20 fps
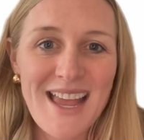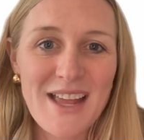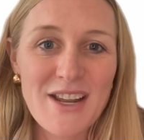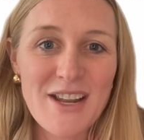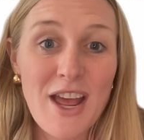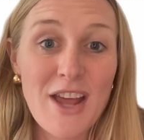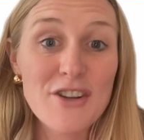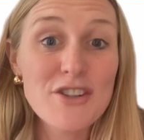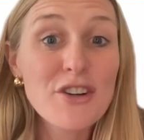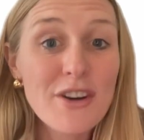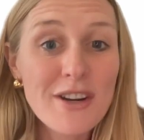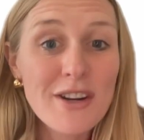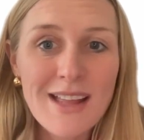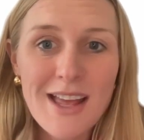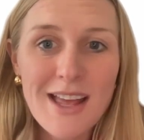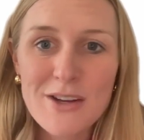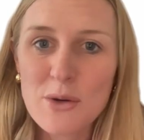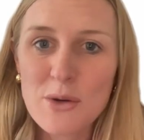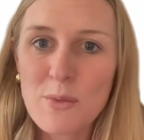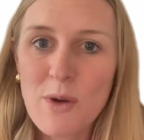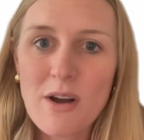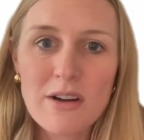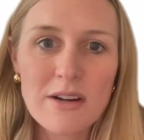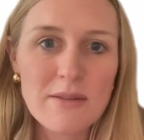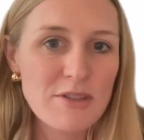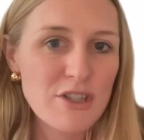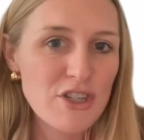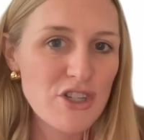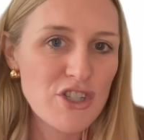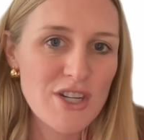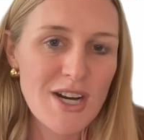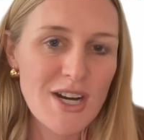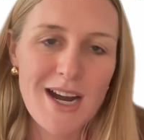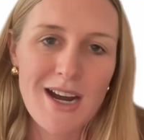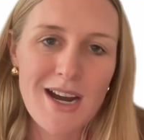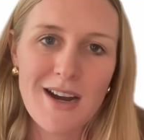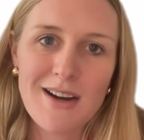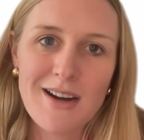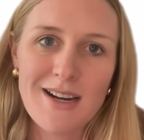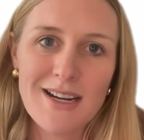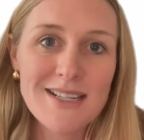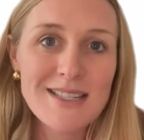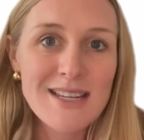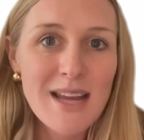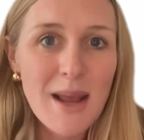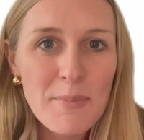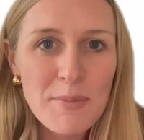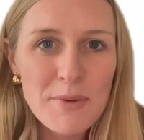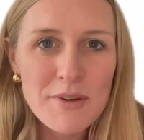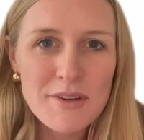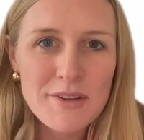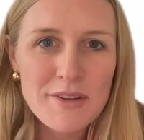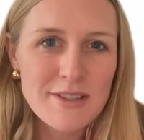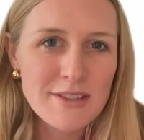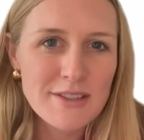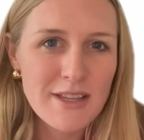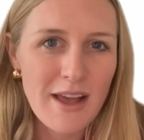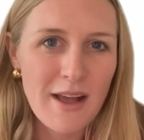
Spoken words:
And during that, you're welcome to share examples.